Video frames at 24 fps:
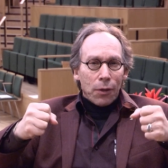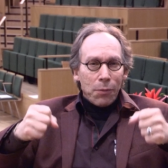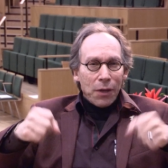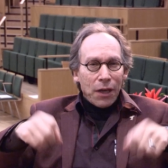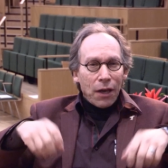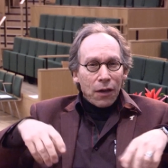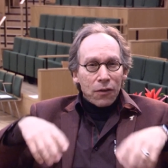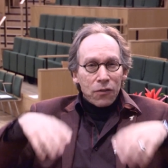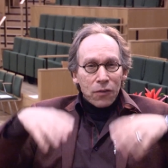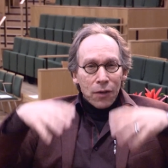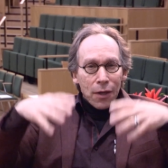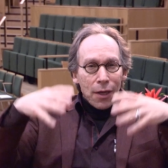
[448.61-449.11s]

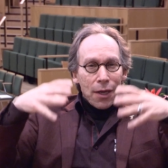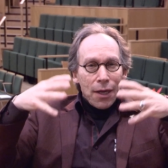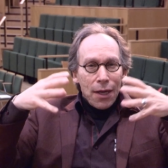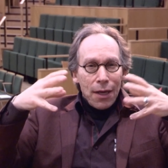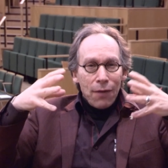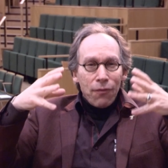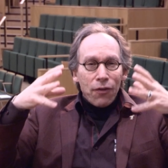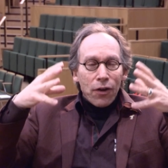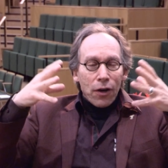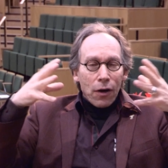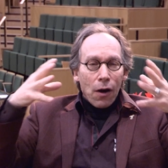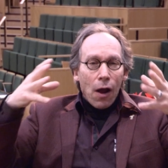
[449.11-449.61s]
because
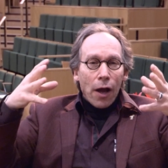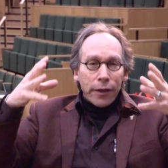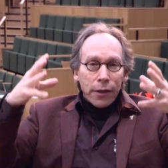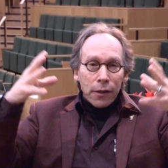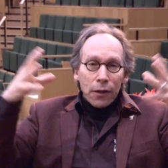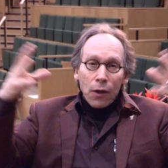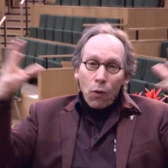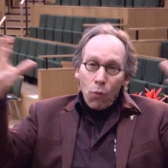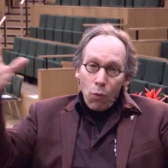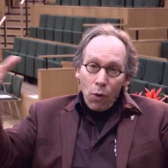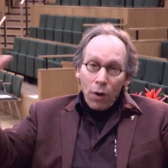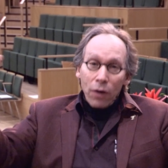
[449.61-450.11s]
even an idea
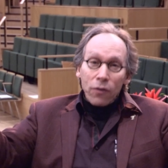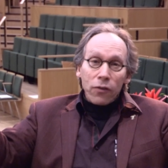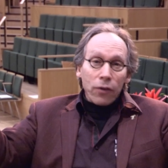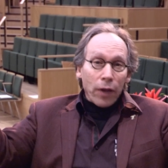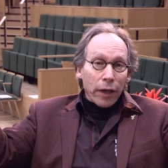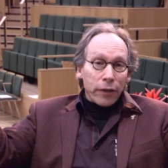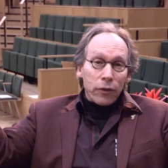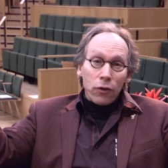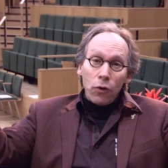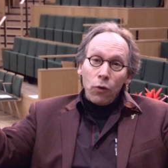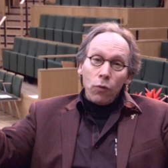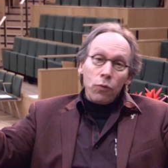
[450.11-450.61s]
that works,
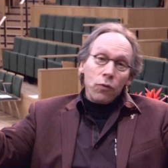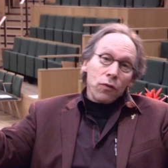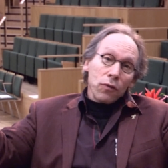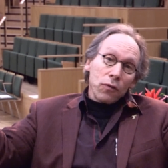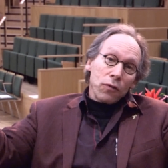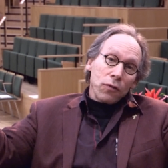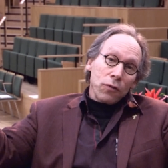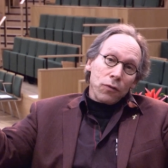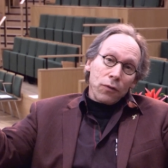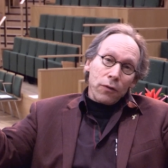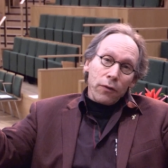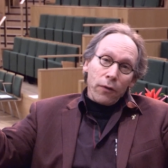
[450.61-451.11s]
like
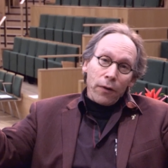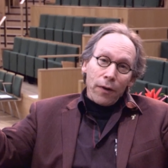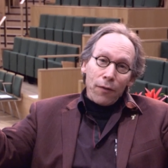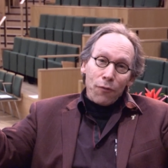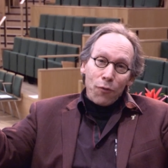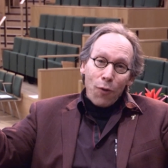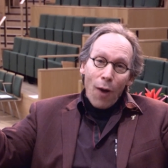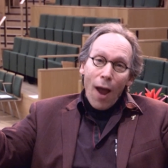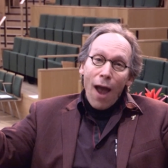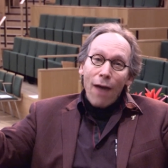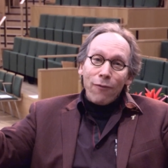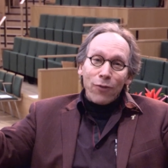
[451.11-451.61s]
Newton's theory of
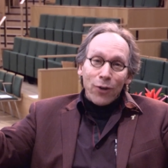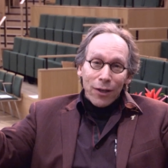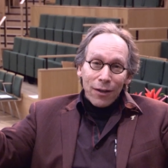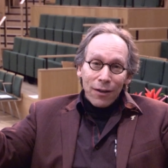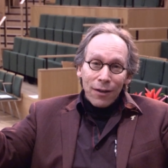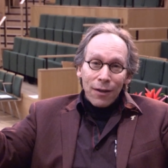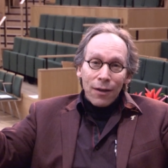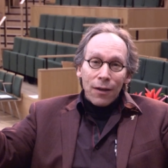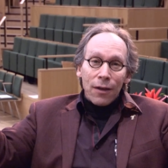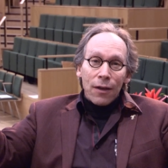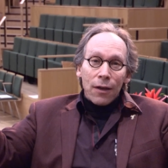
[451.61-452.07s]
gravity,